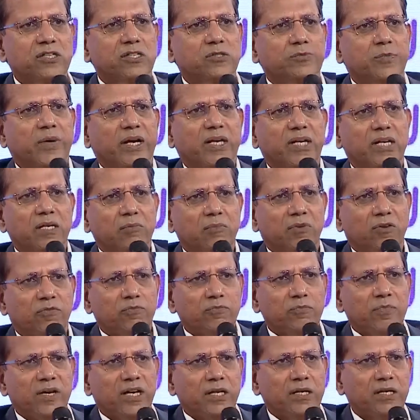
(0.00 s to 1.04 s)
spectrum of
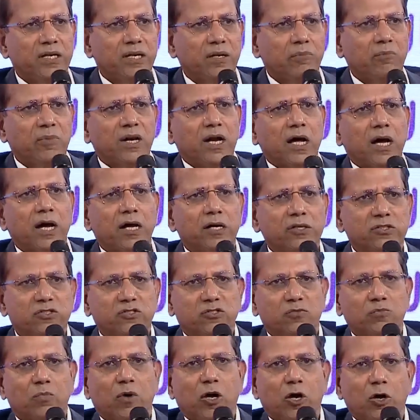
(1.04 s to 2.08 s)
medium, large,
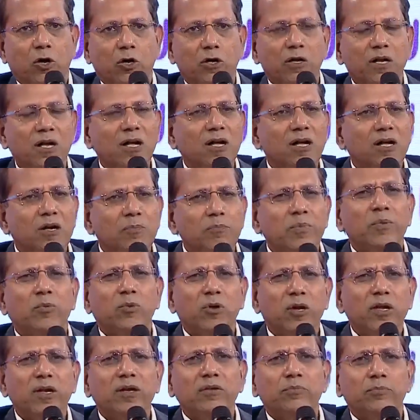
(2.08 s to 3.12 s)
small.
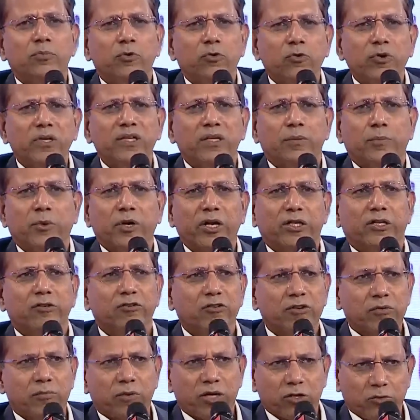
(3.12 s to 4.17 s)
People are improving the
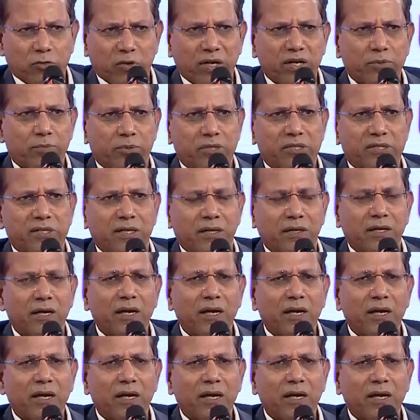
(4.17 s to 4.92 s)
productivity by 20%.